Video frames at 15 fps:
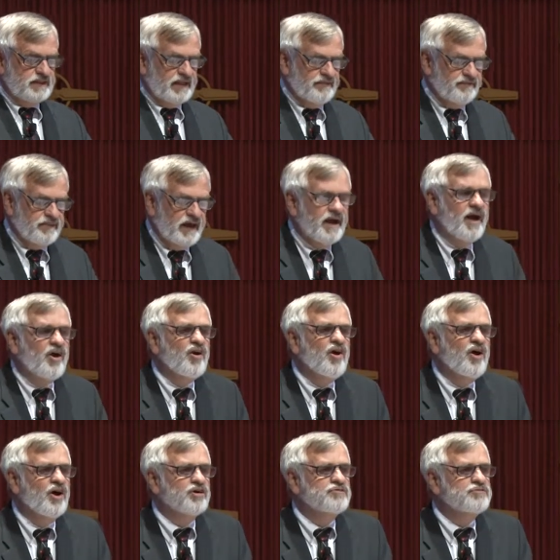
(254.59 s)
And they are
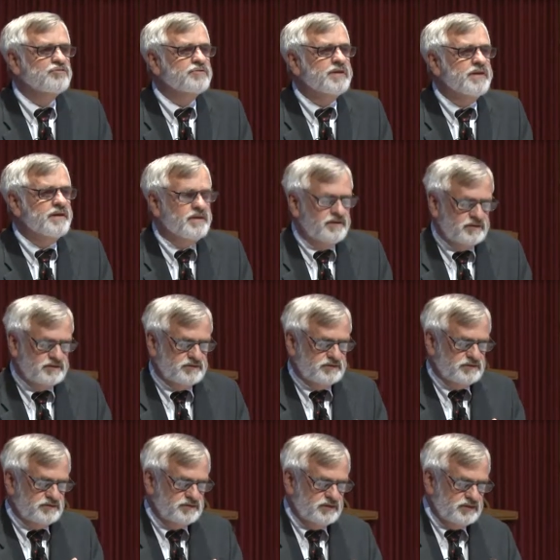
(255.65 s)
hungry
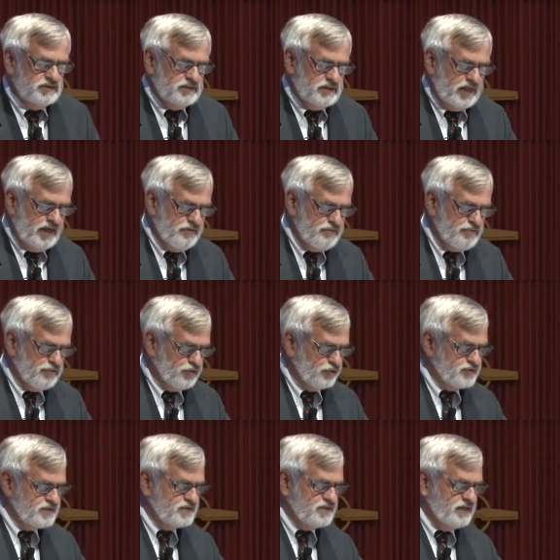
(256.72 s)
and
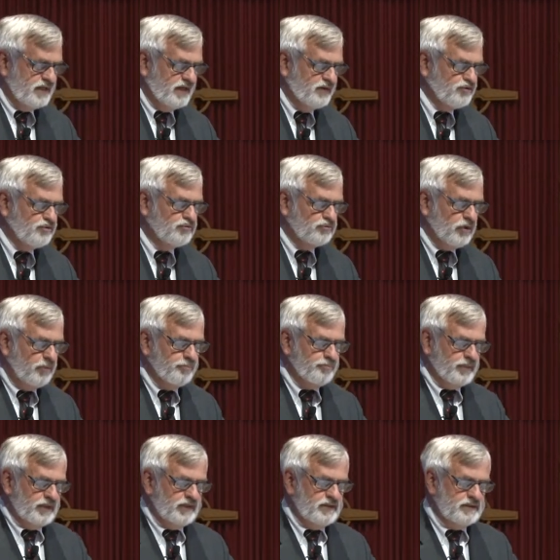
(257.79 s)
thirsty and
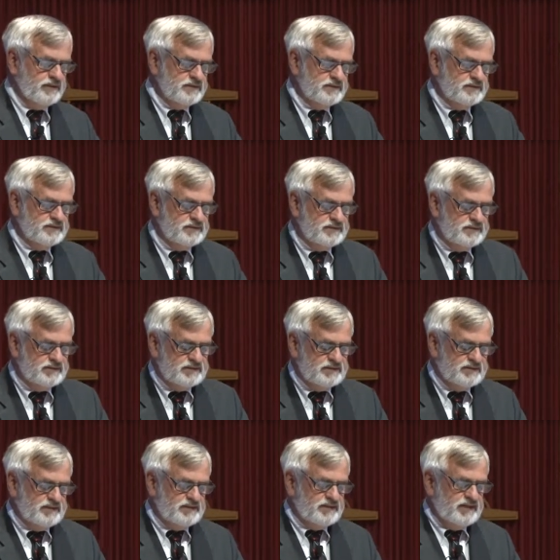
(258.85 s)
grumpy,
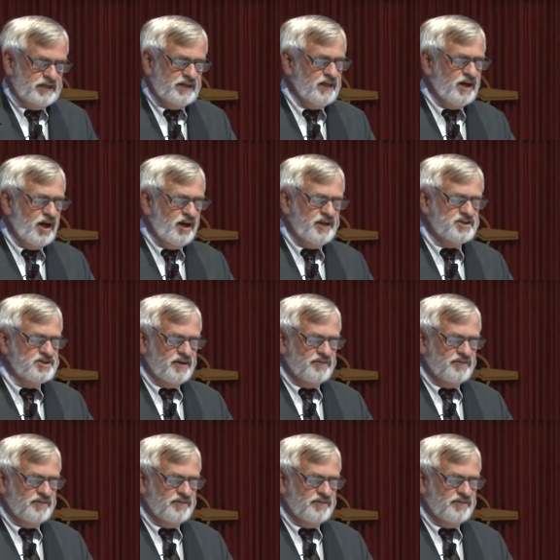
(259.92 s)
getting on each